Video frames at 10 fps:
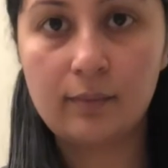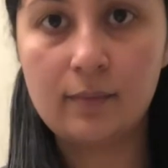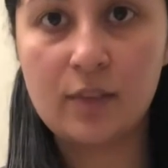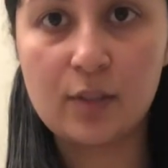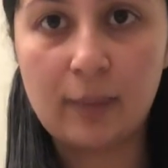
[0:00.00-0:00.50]

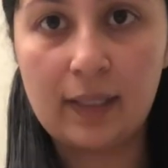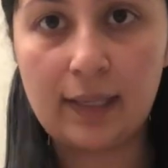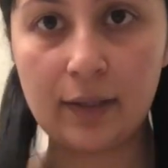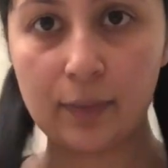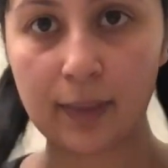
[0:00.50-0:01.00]
It's my
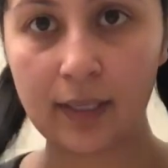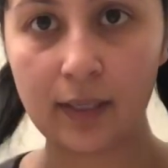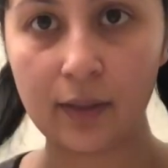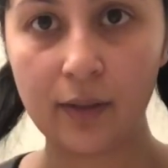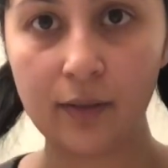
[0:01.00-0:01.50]
length right
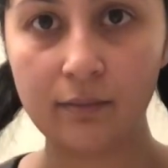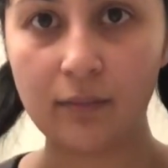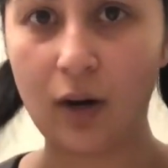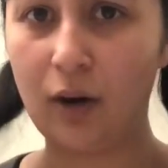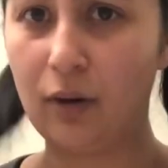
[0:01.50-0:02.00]
here.
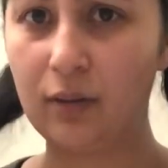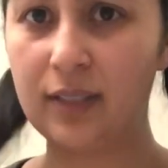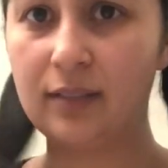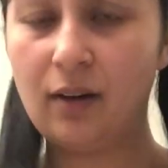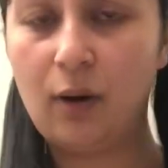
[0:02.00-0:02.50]
Oh, it
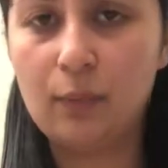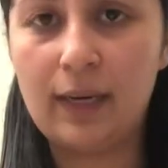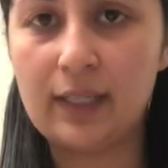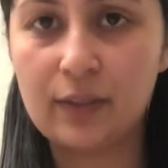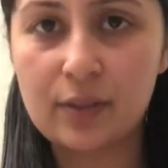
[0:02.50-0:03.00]

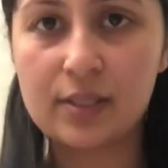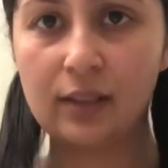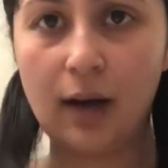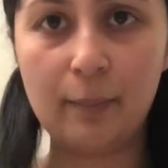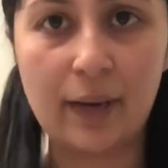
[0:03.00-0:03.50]
already looks a
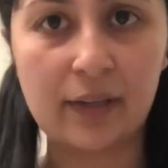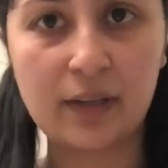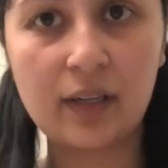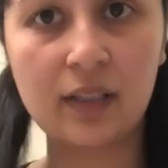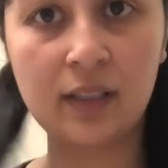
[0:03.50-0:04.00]
lot better,
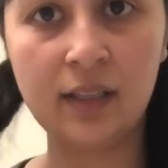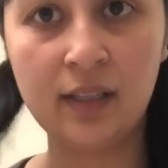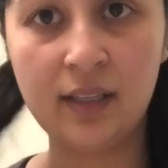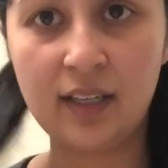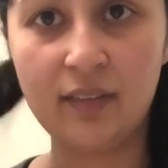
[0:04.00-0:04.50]

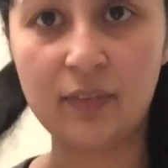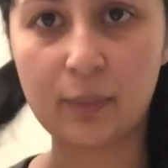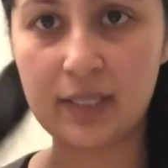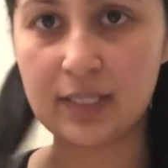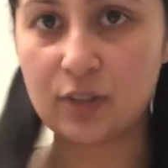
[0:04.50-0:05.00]
even though I
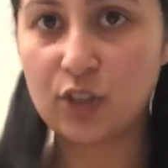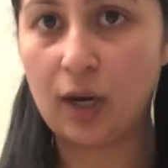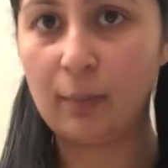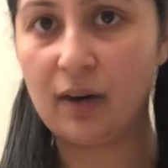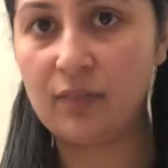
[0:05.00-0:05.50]
didn't chop
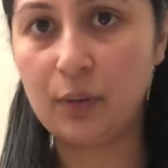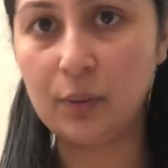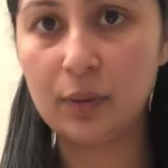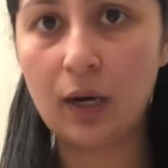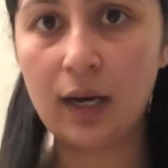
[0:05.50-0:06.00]
off a whole
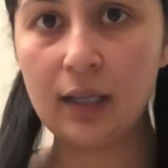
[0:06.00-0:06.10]
lot.